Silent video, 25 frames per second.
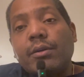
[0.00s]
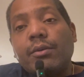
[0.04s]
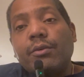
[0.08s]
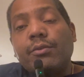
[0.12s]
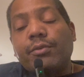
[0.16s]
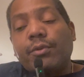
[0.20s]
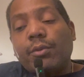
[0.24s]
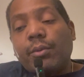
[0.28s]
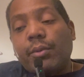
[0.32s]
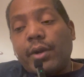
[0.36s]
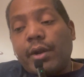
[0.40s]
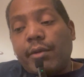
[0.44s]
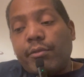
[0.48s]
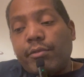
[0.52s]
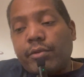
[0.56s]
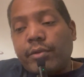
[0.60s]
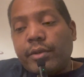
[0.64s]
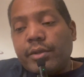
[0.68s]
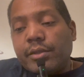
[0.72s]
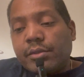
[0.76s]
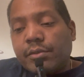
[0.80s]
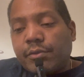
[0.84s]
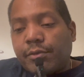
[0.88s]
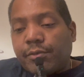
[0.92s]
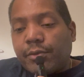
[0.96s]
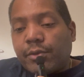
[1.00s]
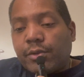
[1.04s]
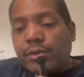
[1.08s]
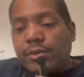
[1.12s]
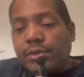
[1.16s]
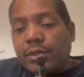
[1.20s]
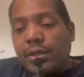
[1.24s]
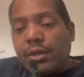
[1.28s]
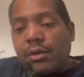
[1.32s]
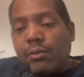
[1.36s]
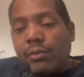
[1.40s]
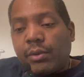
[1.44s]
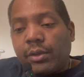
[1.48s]
for whatever reason, Full
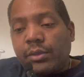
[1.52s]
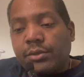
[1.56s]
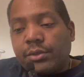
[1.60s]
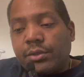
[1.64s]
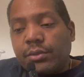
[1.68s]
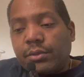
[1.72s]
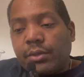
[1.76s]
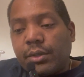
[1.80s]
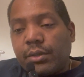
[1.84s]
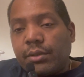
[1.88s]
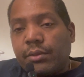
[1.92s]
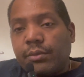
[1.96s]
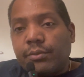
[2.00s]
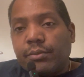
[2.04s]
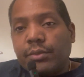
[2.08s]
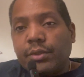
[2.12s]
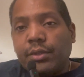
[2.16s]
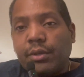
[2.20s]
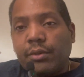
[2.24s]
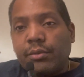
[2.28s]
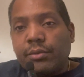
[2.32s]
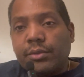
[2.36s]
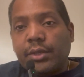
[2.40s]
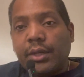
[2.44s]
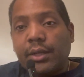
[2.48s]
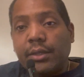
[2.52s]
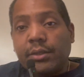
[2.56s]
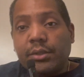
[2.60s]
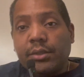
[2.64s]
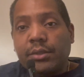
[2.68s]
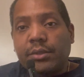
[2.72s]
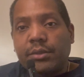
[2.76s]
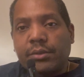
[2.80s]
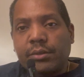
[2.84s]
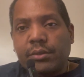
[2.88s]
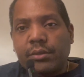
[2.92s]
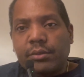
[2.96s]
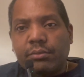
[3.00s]
Sail wants you to
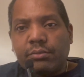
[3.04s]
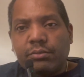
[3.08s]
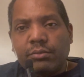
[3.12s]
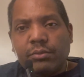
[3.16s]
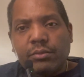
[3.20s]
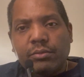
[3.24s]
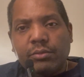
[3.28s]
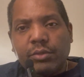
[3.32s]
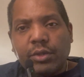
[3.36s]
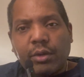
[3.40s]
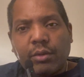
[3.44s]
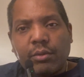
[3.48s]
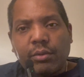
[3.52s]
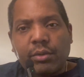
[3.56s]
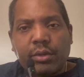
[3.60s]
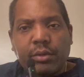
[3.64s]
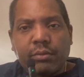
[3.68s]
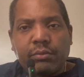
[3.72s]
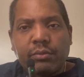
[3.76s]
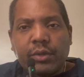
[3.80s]
touch, you know,